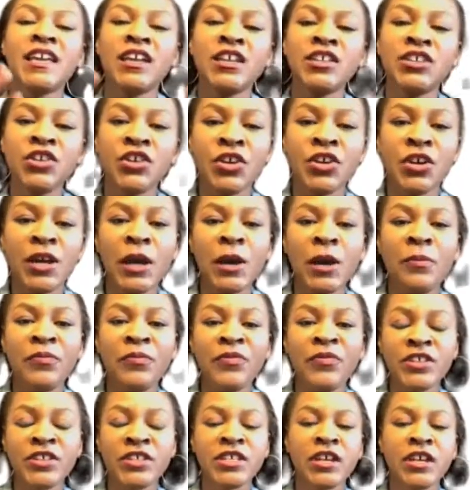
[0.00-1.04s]
staying in your
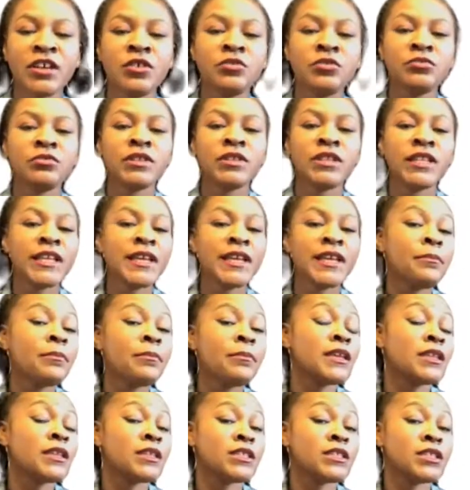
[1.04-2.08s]
comfort zone
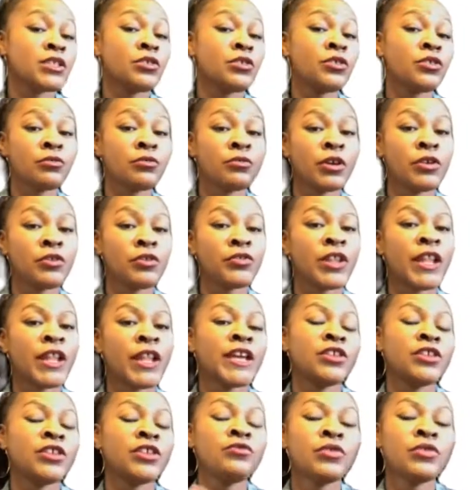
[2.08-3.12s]
limits your growth.
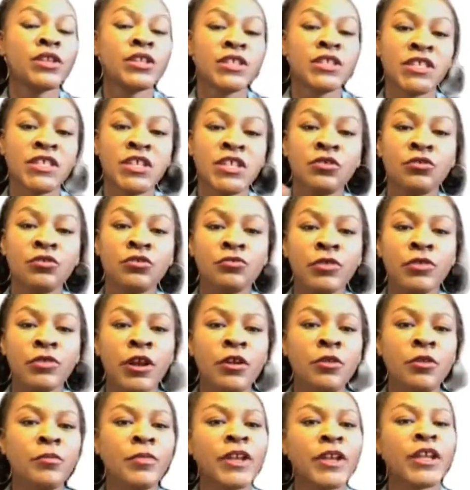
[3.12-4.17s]
Like, you can still
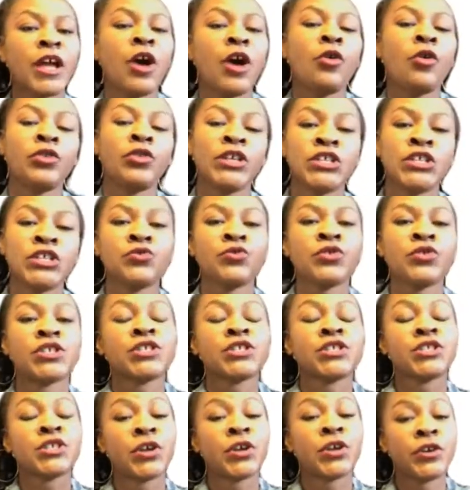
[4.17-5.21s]
grow, but only to a
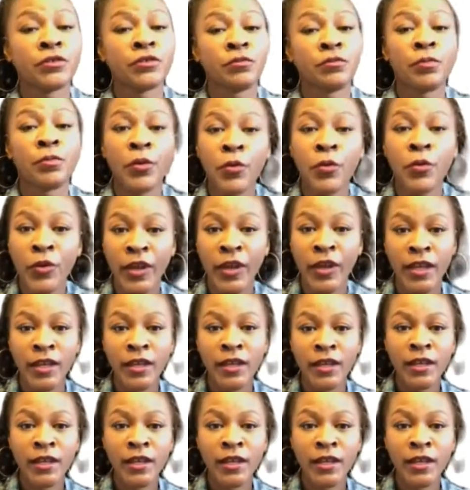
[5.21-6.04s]
certain point.